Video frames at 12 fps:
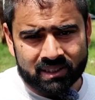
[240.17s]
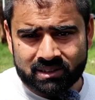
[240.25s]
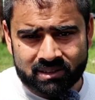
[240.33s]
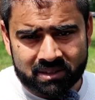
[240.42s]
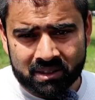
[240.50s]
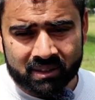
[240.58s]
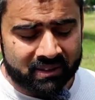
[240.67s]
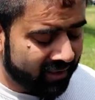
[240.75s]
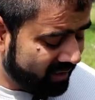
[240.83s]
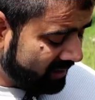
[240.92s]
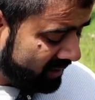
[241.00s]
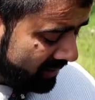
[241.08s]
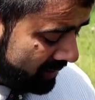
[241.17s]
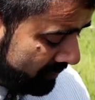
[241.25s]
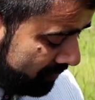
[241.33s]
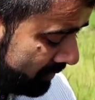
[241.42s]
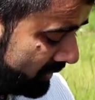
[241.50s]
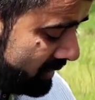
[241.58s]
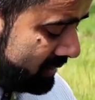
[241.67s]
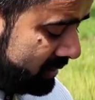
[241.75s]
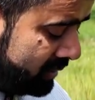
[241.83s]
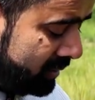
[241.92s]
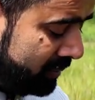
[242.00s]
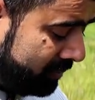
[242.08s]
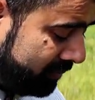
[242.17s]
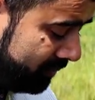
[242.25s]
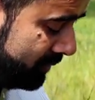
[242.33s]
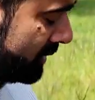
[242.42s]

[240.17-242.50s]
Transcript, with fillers: will just trigger the landing so